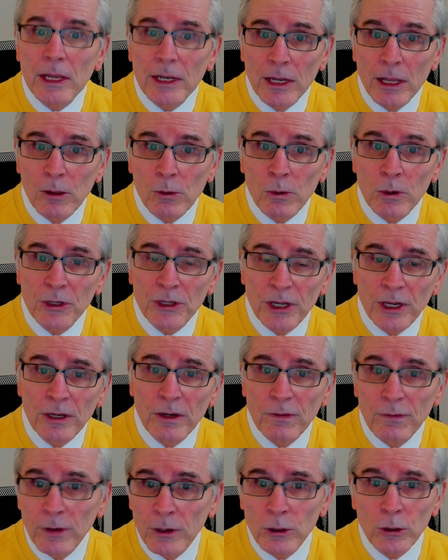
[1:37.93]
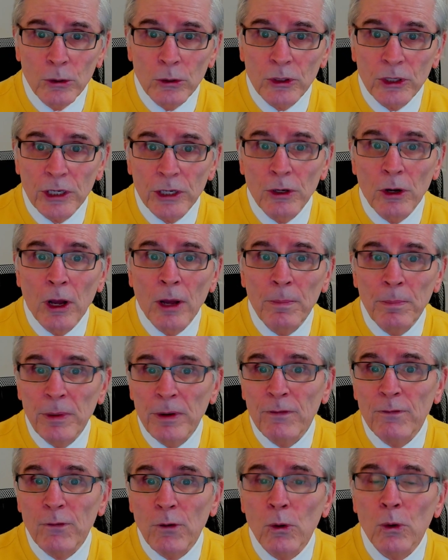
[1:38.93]
In other words, individuals cannot
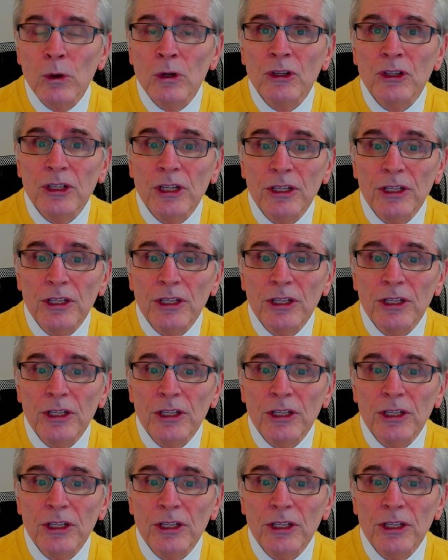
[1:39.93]
be forced